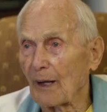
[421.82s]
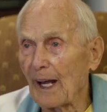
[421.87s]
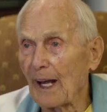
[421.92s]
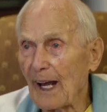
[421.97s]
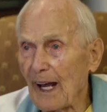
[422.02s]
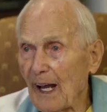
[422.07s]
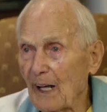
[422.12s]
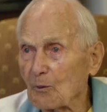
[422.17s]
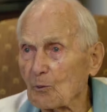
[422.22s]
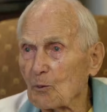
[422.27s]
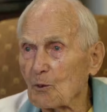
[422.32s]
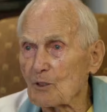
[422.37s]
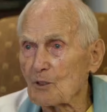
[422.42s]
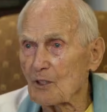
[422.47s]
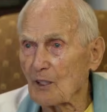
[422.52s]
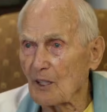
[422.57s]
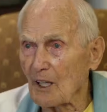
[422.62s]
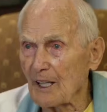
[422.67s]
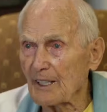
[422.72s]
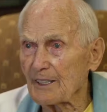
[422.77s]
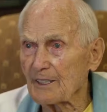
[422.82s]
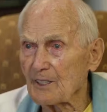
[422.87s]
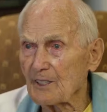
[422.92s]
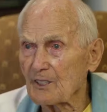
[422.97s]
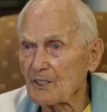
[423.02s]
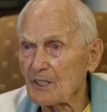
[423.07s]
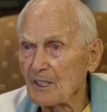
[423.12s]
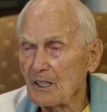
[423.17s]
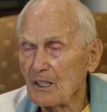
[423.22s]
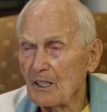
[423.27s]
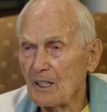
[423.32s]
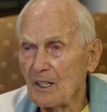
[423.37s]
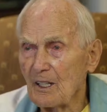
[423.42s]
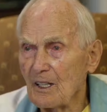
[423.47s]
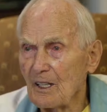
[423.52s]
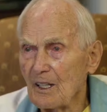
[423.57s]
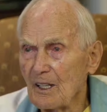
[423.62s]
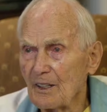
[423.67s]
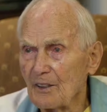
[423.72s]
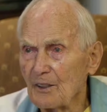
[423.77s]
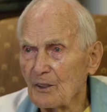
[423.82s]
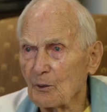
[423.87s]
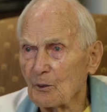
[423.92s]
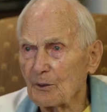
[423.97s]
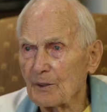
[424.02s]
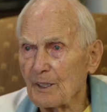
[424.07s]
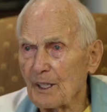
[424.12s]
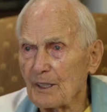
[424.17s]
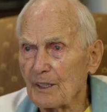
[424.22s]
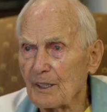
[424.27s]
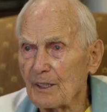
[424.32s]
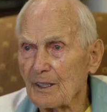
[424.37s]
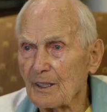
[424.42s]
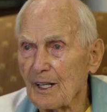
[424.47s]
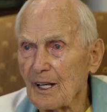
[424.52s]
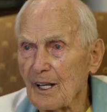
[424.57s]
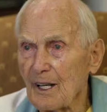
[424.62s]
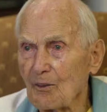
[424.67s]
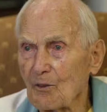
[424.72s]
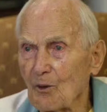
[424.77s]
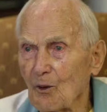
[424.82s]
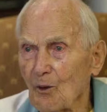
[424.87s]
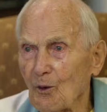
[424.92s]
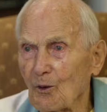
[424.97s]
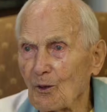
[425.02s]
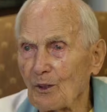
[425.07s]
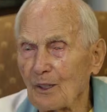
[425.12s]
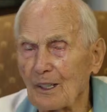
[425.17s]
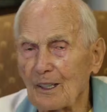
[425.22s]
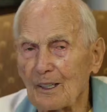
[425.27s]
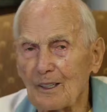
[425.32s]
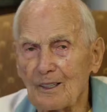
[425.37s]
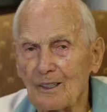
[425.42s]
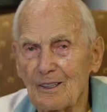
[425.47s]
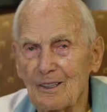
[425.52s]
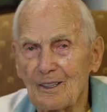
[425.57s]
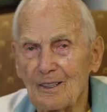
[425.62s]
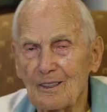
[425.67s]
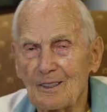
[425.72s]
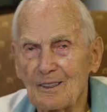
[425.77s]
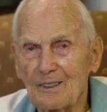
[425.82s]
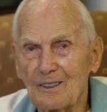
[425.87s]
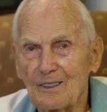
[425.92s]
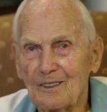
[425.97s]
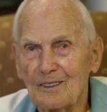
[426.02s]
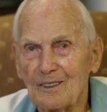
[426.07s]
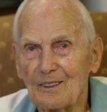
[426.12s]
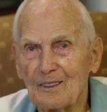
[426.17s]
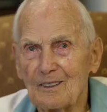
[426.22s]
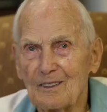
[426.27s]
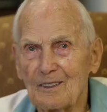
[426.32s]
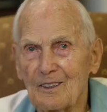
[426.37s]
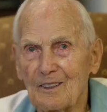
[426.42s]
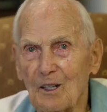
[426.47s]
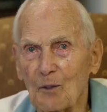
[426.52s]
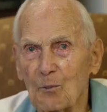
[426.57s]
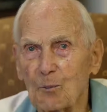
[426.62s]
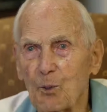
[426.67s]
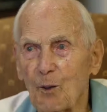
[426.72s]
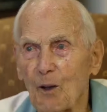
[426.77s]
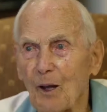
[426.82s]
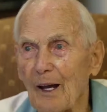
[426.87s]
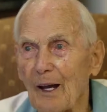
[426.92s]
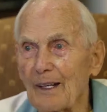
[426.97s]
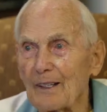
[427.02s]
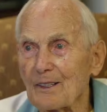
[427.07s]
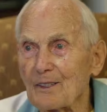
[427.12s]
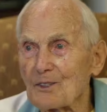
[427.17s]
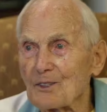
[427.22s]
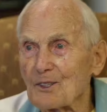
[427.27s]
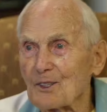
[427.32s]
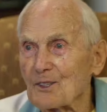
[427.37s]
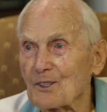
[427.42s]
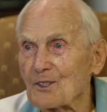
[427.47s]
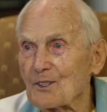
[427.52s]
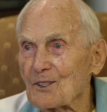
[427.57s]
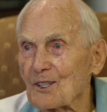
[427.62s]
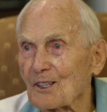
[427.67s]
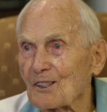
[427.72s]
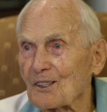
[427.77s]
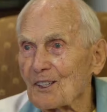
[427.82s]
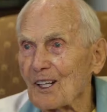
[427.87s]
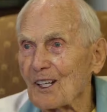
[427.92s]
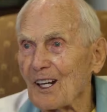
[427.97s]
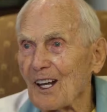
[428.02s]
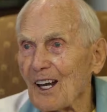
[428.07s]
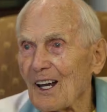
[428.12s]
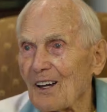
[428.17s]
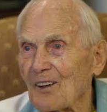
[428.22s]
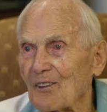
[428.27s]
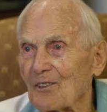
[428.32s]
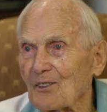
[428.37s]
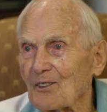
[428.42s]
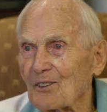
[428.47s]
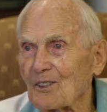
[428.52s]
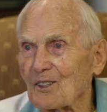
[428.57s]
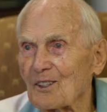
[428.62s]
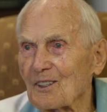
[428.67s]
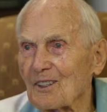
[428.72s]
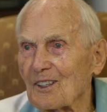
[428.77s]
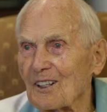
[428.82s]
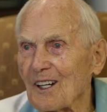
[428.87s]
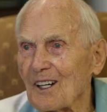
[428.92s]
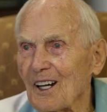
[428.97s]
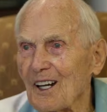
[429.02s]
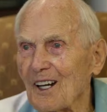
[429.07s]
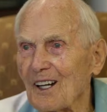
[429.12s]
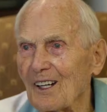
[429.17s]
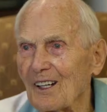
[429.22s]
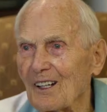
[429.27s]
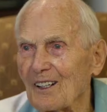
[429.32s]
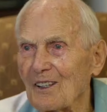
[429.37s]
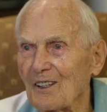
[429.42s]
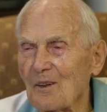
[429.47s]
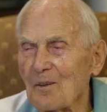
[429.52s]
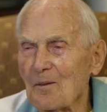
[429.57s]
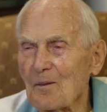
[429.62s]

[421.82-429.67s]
they had was lights. They didn't have all the appliances that they have today.